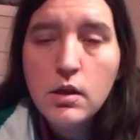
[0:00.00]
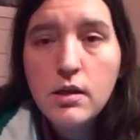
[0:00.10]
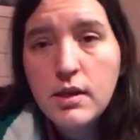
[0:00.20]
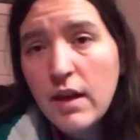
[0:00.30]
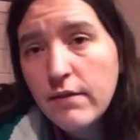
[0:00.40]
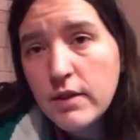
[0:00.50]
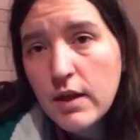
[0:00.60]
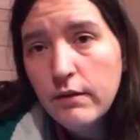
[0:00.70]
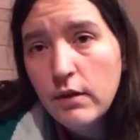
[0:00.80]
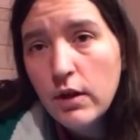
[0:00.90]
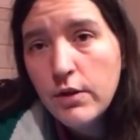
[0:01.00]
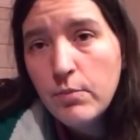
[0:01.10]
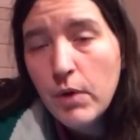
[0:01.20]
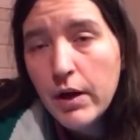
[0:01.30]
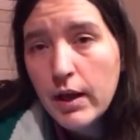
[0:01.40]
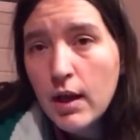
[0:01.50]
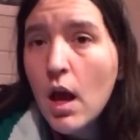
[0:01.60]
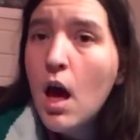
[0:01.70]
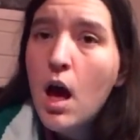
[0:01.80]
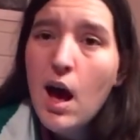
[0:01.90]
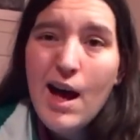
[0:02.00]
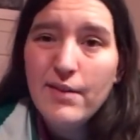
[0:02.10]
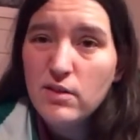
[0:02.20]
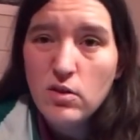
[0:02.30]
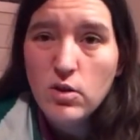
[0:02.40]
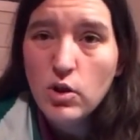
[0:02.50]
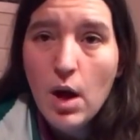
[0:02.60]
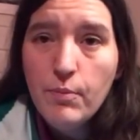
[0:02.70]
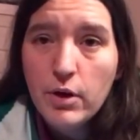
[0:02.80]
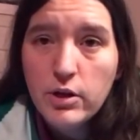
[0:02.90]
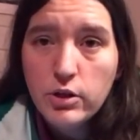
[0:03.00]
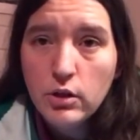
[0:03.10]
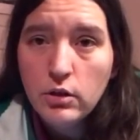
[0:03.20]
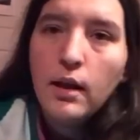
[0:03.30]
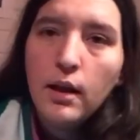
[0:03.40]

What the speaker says: save yourself a load of money, and there's no time pressure.